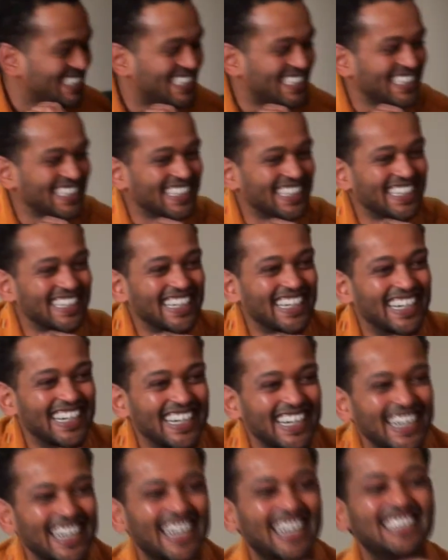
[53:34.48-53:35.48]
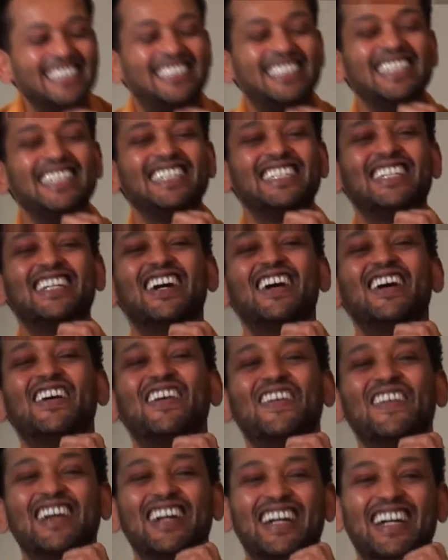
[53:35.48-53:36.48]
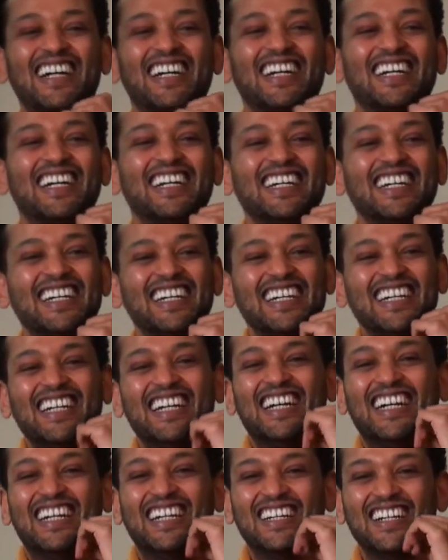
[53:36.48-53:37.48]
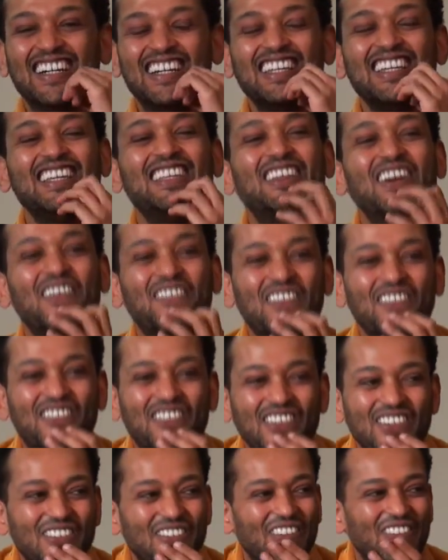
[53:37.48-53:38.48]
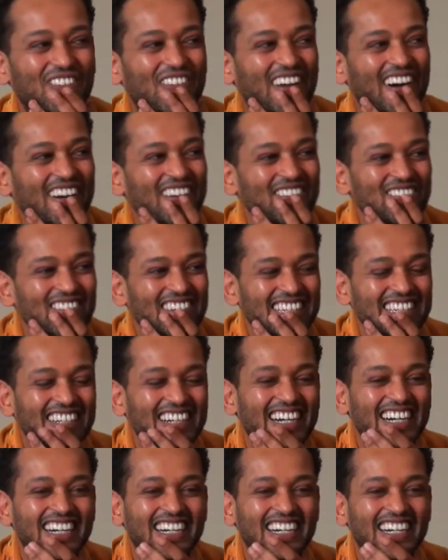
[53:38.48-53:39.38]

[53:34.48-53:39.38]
indeed. Indeed, no. Ethiopian funeral, pardon me.